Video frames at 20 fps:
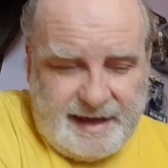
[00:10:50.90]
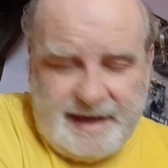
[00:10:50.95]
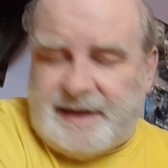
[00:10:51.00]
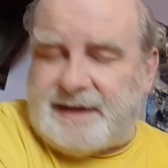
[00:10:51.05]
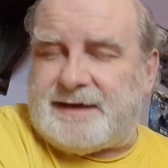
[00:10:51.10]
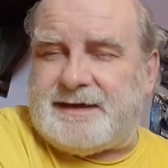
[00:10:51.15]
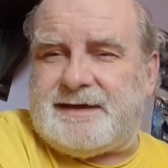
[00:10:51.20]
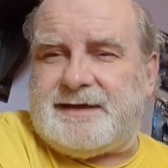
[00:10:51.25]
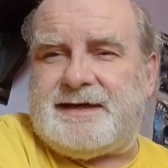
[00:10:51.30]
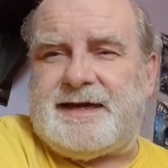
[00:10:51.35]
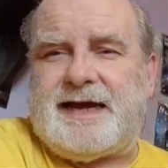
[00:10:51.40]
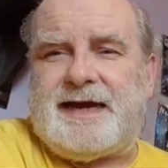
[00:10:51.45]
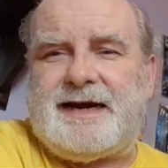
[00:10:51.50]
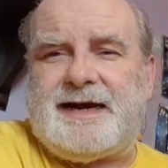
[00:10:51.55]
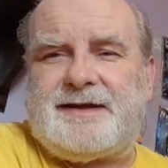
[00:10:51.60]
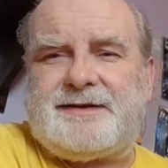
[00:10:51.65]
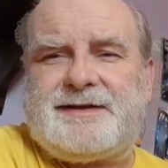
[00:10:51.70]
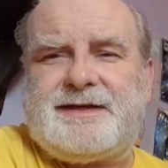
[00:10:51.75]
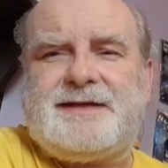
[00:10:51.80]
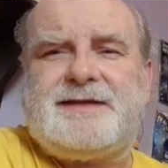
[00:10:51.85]

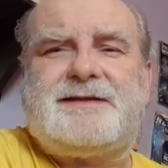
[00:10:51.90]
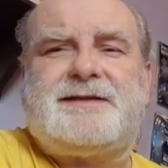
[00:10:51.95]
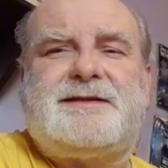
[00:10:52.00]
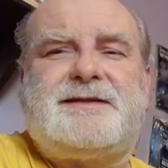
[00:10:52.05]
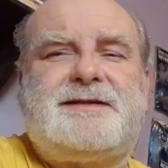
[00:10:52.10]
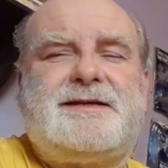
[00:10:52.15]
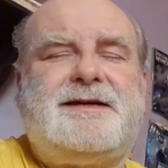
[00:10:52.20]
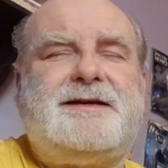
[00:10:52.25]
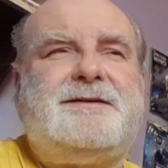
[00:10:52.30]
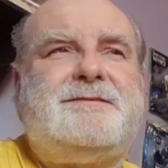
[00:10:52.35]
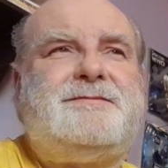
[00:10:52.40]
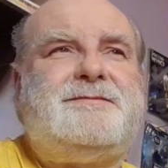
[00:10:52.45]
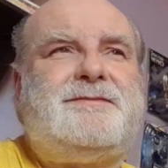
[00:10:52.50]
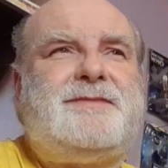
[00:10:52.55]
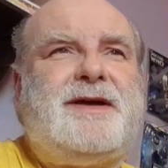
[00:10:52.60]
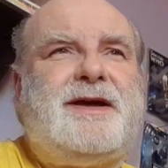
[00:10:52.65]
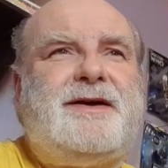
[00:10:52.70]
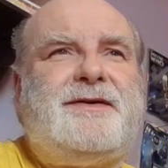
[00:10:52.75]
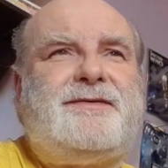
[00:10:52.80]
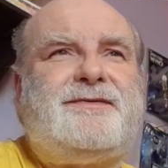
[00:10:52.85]
I think some
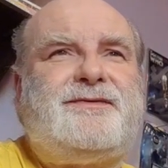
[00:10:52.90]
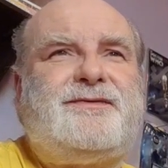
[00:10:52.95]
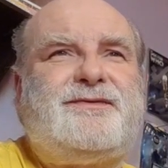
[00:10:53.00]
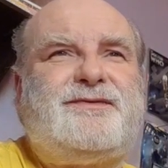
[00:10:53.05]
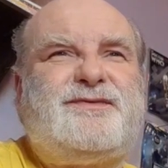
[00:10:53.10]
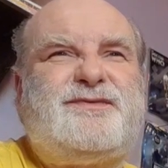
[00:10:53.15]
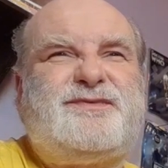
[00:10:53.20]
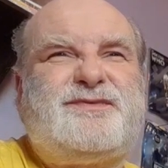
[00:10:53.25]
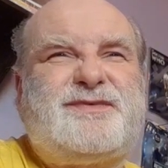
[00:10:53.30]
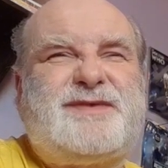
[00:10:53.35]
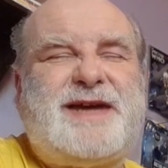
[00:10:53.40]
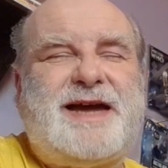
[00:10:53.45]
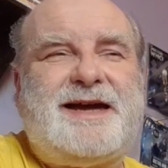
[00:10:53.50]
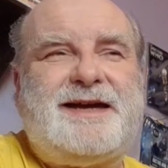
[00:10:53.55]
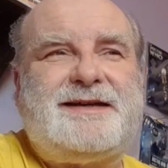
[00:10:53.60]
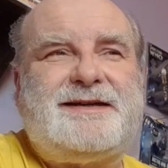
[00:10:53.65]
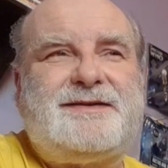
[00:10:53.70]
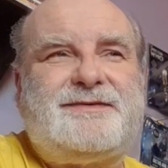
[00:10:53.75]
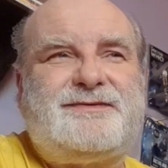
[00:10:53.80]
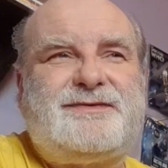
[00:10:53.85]
of
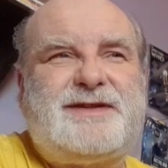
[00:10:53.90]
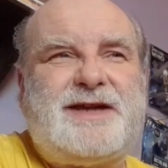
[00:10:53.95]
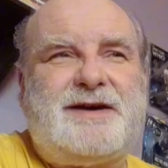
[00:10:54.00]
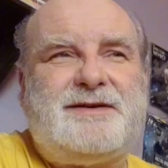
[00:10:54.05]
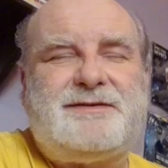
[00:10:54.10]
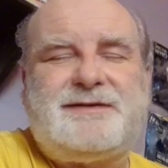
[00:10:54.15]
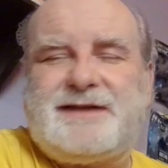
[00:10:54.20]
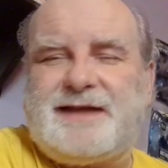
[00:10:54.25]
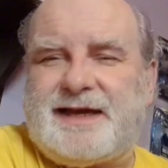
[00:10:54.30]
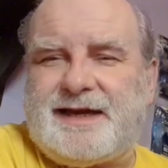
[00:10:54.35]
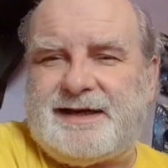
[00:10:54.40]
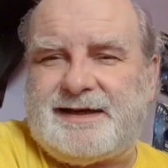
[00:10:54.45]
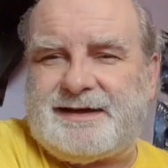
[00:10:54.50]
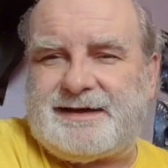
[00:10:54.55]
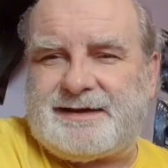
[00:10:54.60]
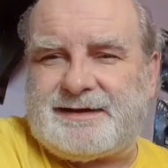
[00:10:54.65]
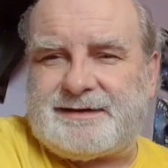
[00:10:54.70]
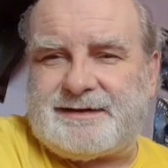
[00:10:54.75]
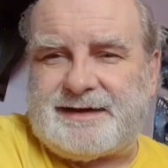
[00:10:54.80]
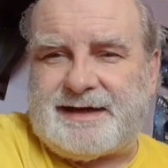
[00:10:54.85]
kind of don't like
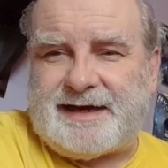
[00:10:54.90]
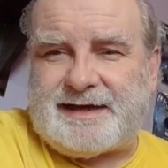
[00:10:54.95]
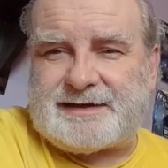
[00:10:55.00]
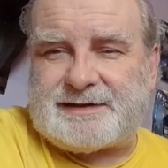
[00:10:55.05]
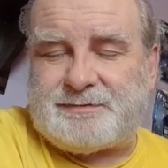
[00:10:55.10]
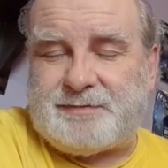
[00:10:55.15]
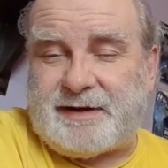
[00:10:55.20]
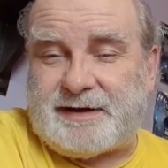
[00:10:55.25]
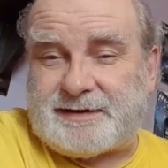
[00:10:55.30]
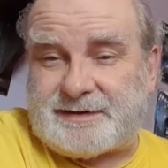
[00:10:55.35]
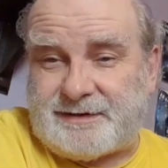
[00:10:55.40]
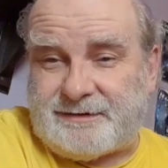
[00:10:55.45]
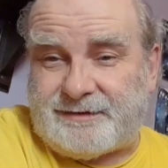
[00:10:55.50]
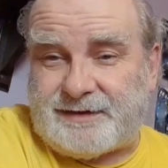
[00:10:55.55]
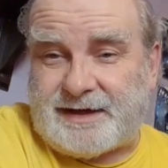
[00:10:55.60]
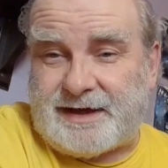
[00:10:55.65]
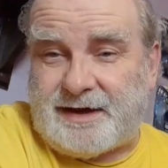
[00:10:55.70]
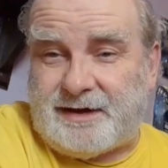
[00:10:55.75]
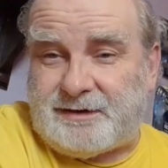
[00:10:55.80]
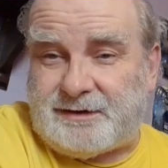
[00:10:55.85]
the aspects of
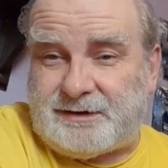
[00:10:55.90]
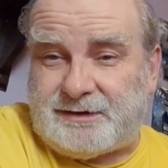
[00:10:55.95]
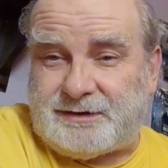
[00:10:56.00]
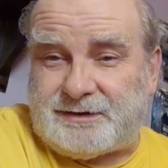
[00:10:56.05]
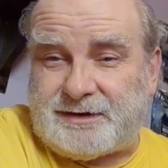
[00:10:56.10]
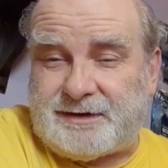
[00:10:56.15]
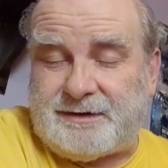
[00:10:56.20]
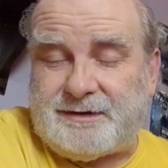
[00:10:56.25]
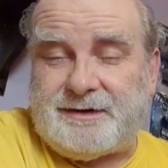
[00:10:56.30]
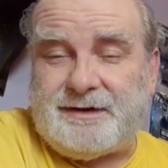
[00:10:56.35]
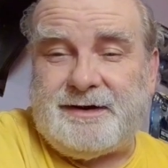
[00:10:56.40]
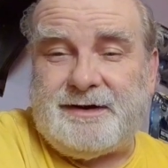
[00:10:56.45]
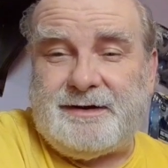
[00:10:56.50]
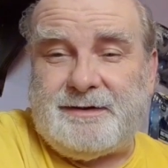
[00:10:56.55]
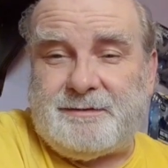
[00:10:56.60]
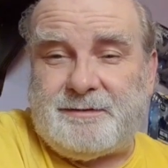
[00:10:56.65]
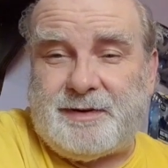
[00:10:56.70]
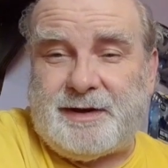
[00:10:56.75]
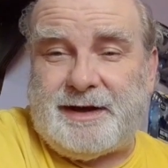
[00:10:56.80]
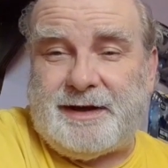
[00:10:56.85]
the older
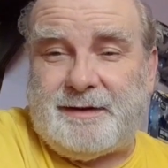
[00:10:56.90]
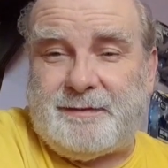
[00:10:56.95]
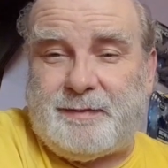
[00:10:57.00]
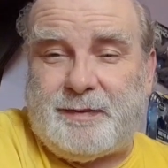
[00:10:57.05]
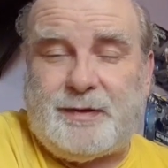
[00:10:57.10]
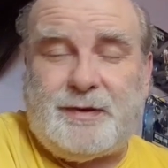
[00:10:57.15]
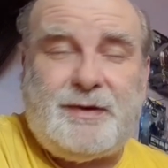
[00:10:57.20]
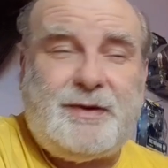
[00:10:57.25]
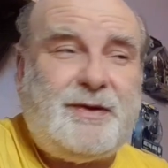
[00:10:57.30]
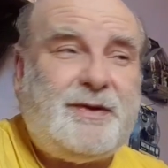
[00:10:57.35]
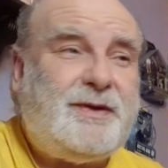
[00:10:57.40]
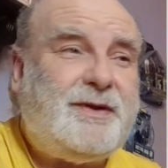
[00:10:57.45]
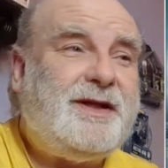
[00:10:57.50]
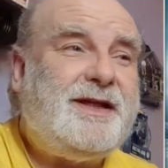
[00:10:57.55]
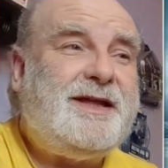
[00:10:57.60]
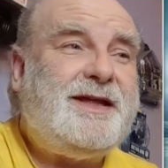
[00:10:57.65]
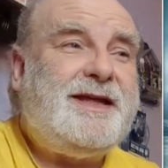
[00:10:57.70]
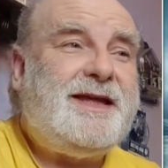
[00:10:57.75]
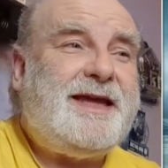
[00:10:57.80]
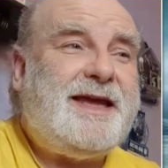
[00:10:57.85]
people
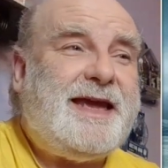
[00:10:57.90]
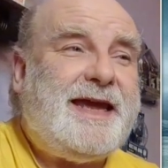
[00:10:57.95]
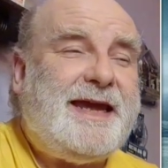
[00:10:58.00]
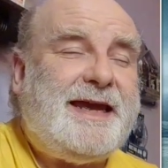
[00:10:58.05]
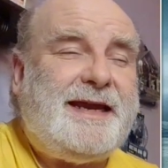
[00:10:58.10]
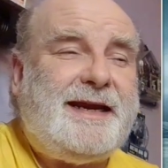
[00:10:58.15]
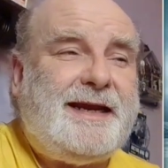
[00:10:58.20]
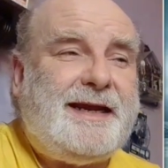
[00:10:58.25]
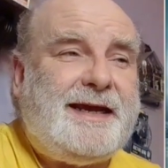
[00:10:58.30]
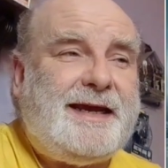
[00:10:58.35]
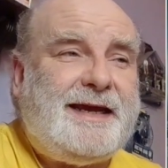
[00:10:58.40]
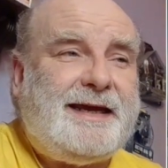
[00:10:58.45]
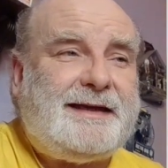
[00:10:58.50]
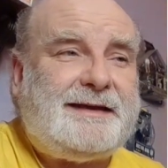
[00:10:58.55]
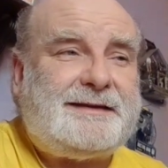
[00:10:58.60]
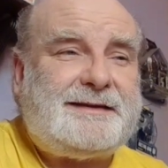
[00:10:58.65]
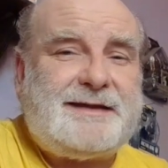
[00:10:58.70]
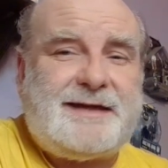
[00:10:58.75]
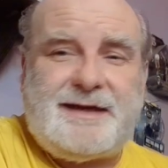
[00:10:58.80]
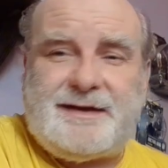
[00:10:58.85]
in
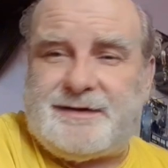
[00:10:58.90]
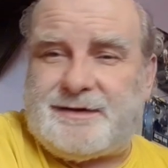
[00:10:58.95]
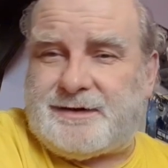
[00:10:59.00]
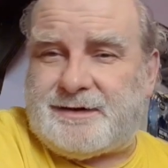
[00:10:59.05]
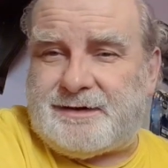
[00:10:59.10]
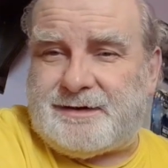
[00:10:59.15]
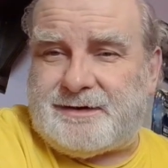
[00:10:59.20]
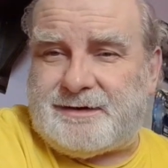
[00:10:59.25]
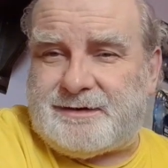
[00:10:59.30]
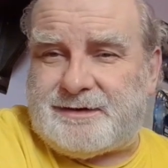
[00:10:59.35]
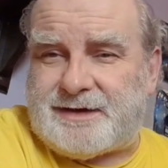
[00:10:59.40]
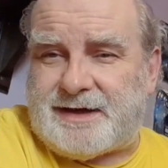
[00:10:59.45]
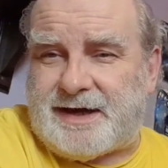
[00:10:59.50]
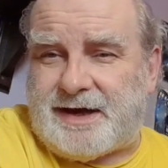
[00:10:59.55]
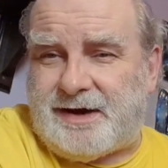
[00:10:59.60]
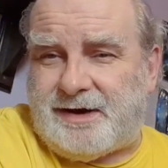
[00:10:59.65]
it, and the